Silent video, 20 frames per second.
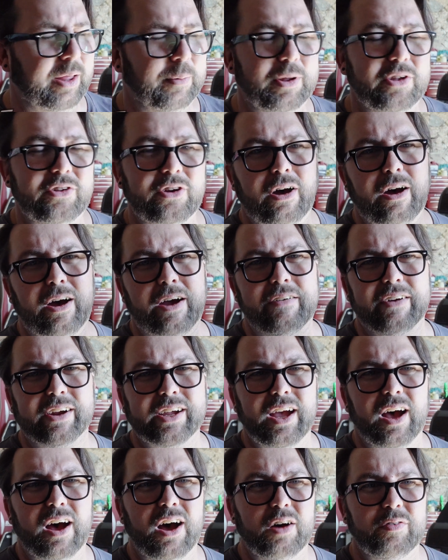went to hire a
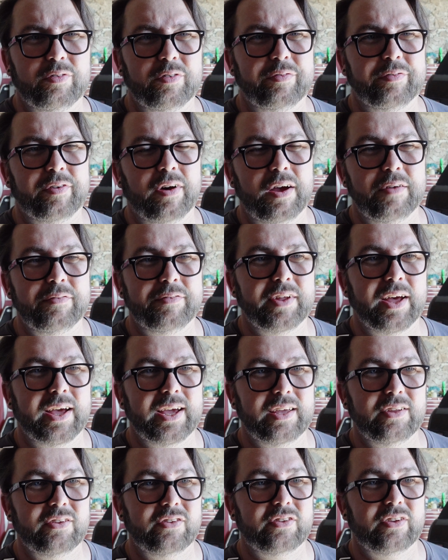car for 5
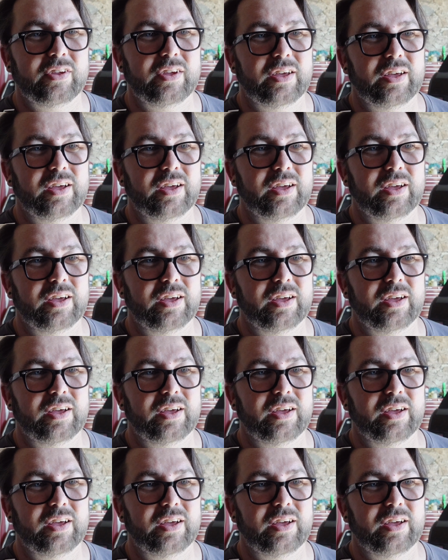days,